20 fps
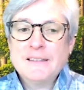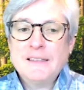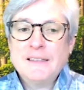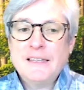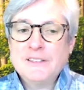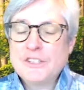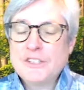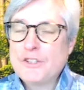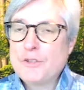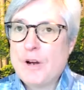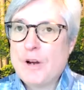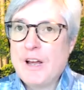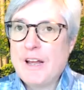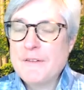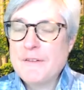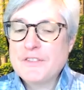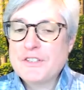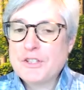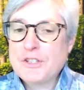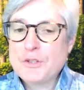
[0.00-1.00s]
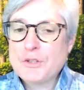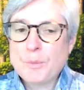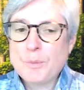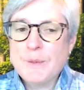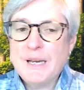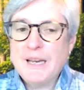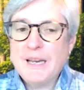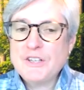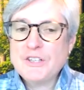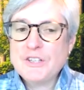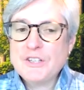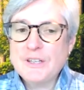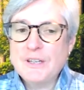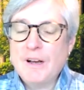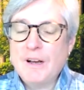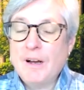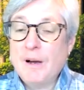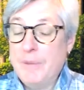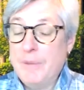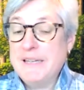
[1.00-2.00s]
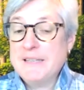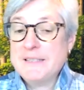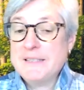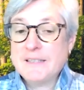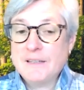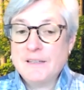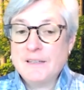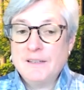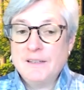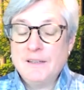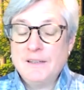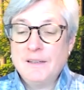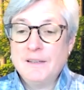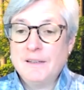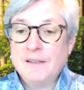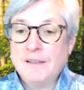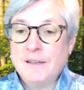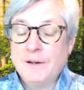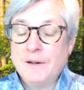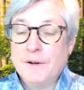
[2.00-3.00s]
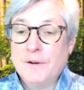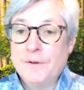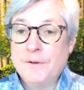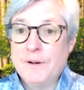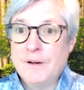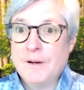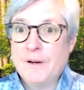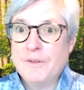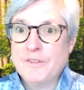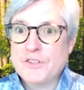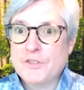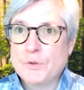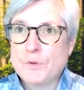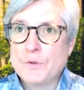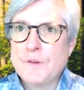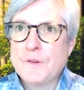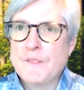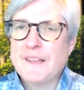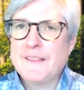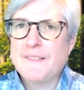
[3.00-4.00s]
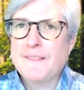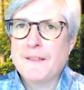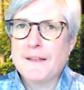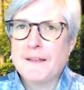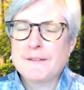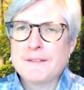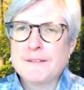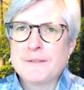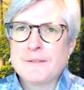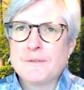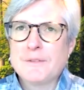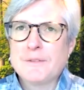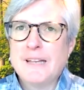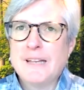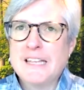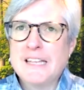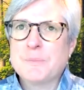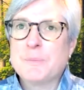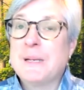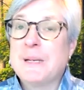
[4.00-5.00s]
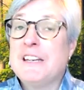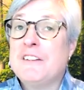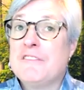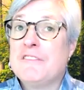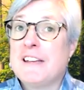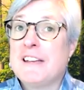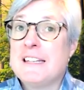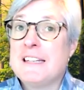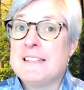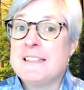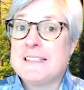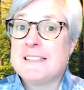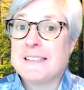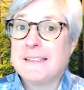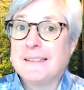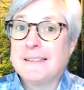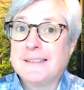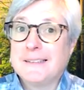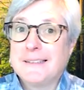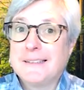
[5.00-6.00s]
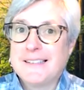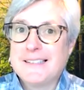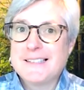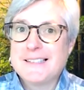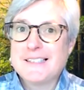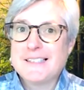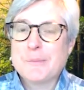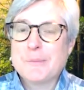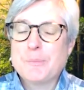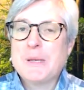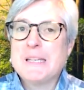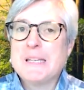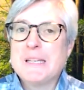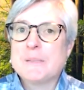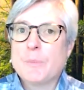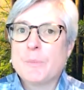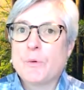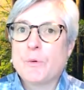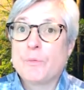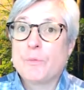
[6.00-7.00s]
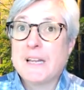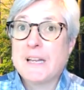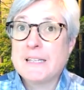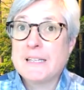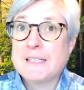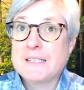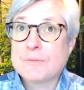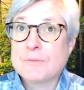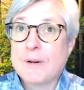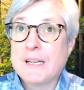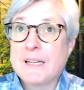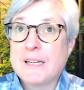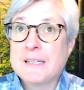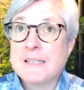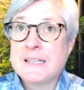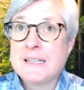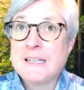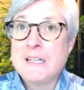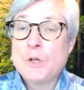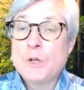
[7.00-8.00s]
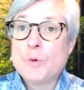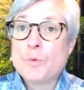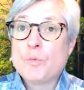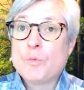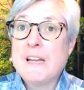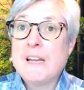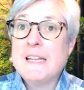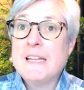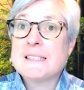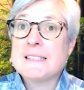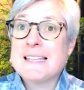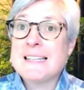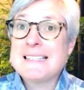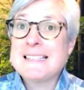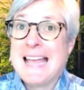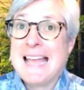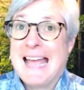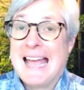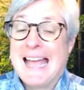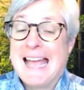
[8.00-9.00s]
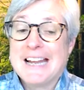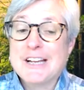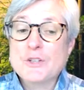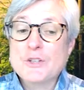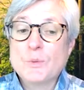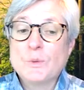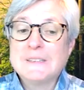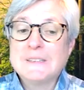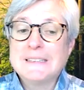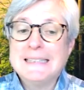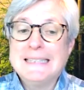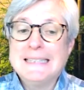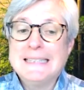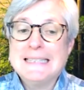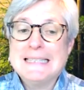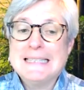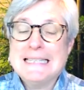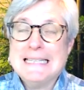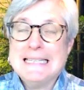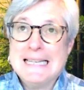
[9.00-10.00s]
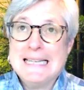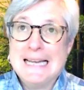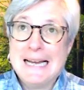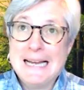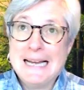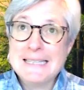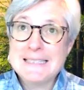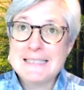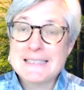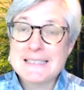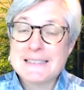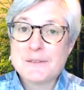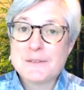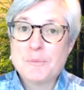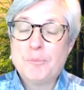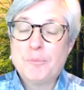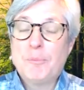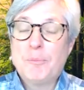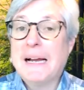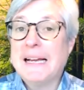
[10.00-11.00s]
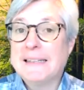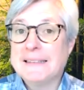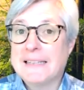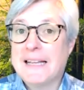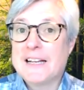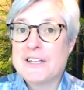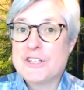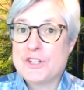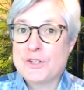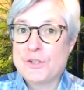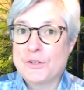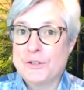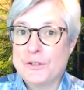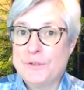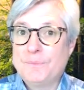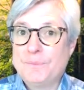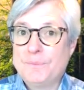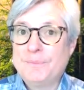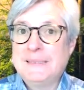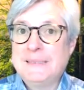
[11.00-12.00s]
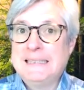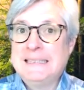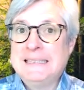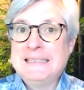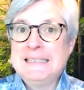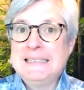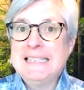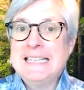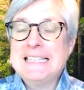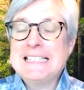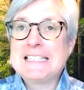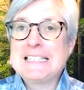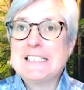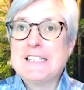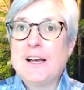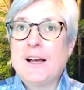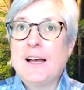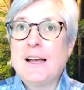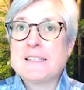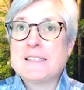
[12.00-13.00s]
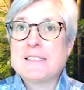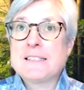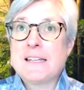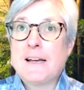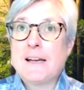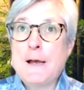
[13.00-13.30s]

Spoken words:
it drives discrimination based on a certain thing that has been invented. This is the piece about race, right? Race is actually not biological. It's not